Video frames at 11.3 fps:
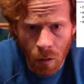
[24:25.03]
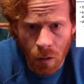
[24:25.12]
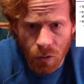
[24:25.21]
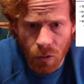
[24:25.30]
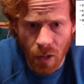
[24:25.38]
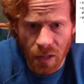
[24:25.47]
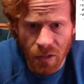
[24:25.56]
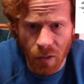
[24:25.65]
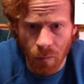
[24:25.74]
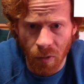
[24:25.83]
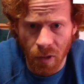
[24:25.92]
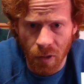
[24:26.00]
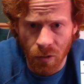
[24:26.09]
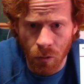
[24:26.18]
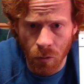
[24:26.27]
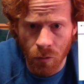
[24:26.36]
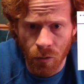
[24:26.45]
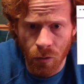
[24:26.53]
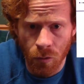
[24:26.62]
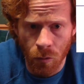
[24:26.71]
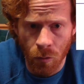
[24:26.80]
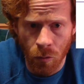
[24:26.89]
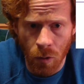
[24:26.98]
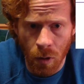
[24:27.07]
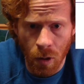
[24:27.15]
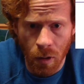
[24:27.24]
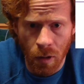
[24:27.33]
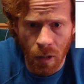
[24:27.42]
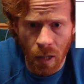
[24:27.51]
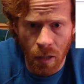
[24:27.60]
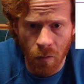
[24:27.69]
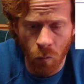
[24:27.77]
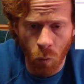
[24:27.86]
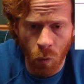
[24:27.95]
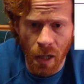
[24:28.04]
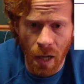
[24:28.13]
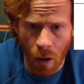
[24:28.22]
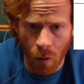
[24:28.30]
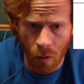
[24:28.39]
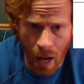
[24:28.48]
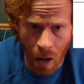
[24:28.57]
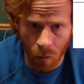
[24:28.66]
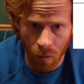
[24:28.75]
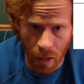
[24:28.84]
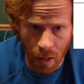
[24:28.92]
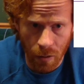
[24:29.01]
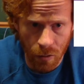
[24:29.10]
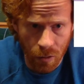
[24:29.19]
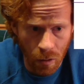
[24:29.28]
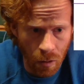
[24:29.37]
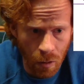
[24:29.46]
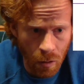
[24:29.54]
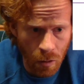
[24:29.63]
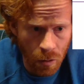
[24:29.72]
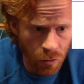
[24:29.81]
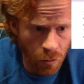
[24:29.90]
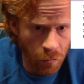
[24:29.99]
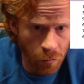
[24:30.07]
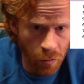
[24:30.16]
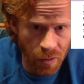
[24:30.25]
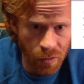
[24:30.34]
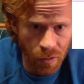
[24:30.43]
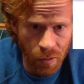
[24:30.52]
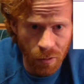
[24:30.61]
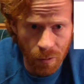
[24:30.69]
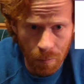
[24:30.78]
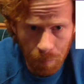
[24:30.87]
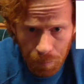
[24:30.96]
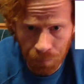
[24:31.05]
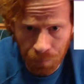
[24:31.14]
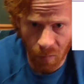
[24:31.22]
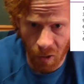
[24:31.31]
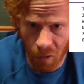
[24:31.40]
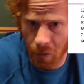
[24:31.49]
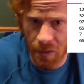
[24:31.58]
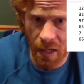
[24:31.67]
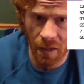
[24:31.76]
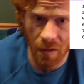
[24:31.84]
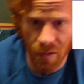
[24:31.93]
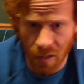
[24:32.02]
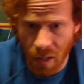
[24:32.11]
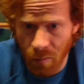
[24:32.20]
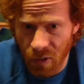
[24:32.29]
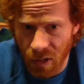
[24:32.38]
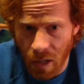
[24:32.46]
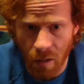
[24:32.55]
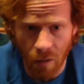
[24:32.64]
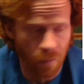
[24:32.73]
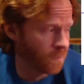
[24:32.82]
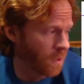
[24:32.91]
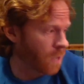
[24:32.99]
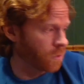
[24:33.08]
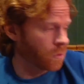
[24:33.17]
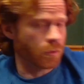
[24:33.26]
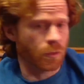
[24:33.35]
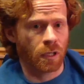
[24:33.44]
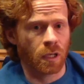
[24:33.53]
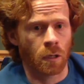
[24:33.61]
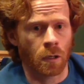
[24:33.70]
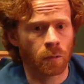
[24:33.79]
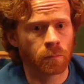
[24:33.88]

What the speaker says: So that's something to do to kind of weed out outliers. So for instance, if we take the same set of values here,